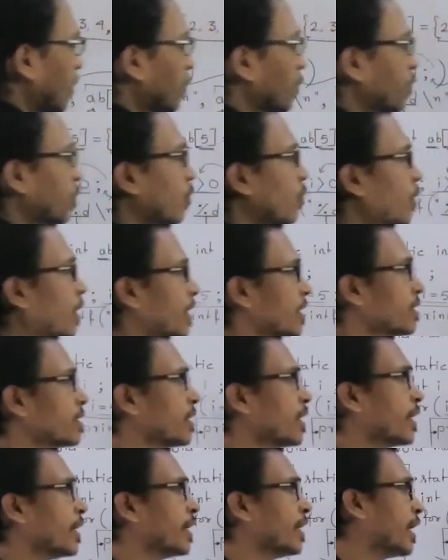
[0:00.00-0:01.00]
So what is
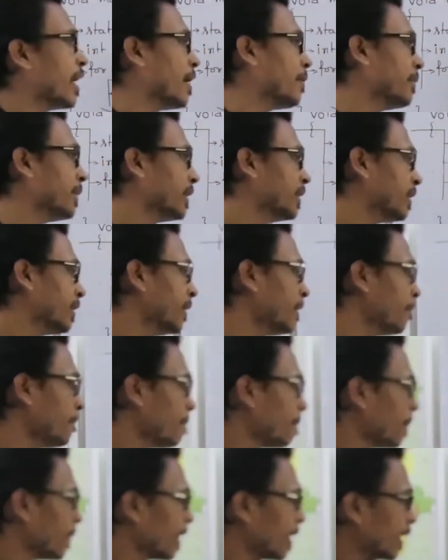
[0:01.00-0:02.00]
there in AB3?
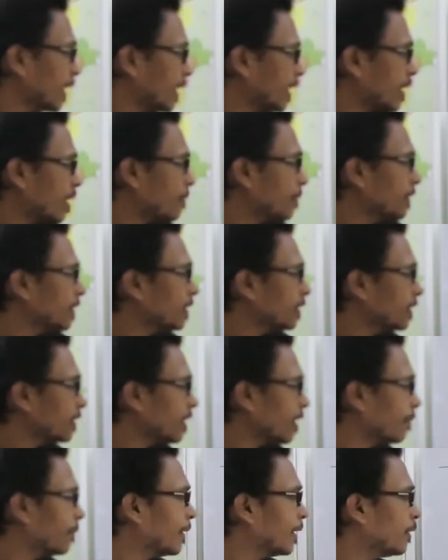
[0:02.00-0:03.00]
In AB3
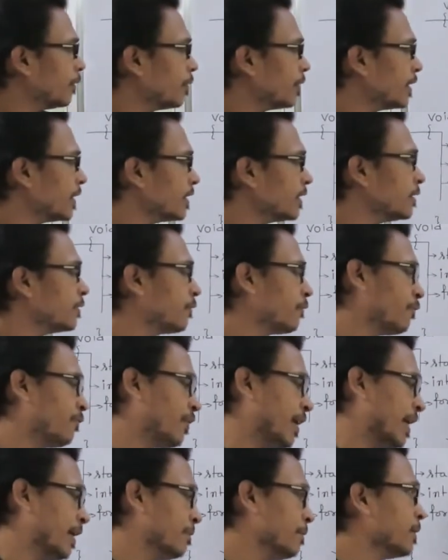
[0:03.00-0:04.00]
the value is
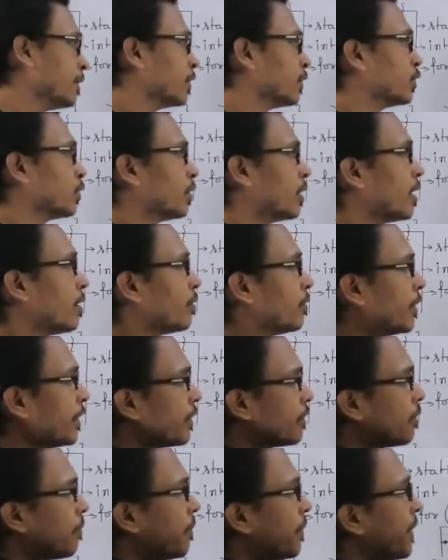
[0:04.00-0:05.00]
5. So now
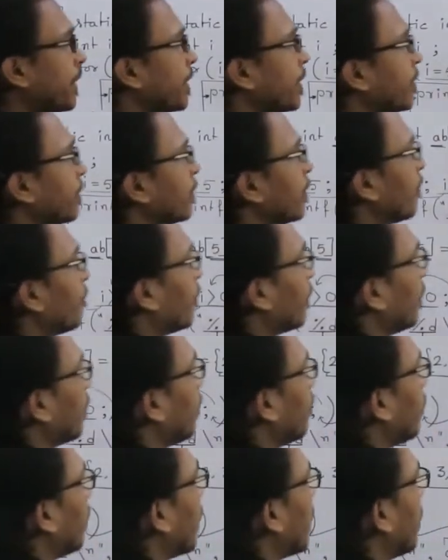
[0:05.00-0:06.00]
it will print the value
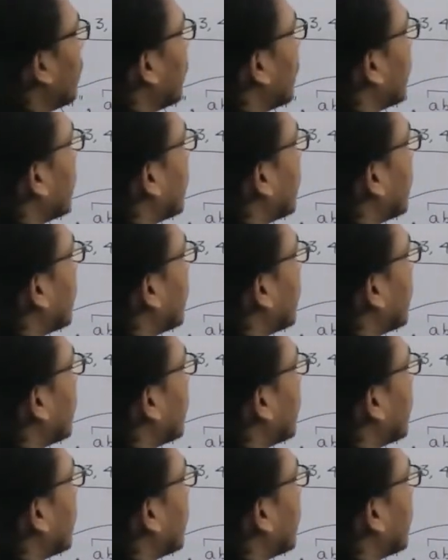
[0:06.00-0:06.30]
5